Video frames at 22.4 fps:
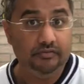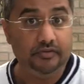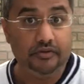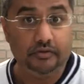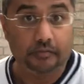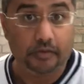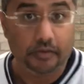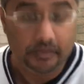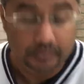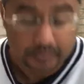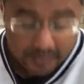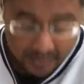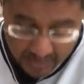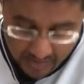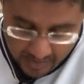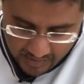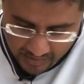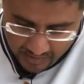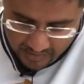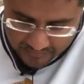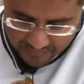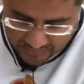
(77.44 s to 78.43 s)
Road,
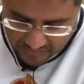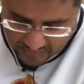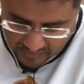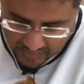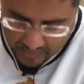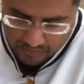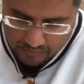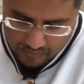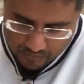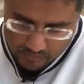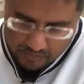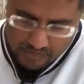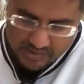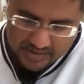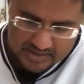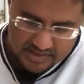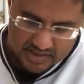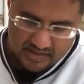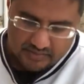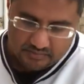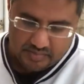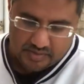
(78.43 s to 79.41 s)
they are all
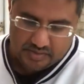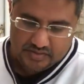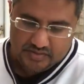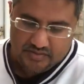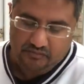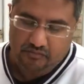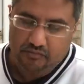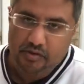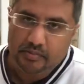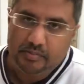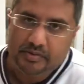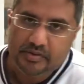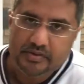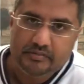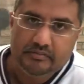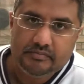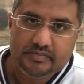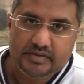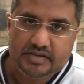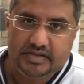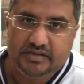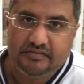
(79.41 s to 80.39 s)
examples of ribbon
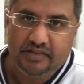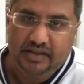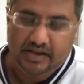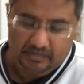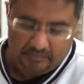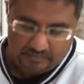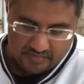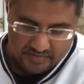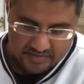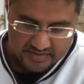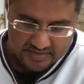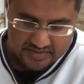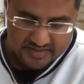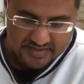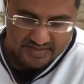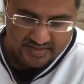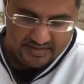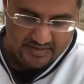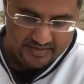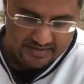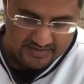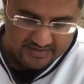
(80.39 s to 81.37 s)
development
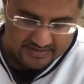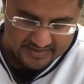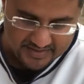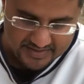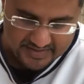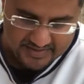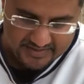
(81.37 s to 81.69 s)
that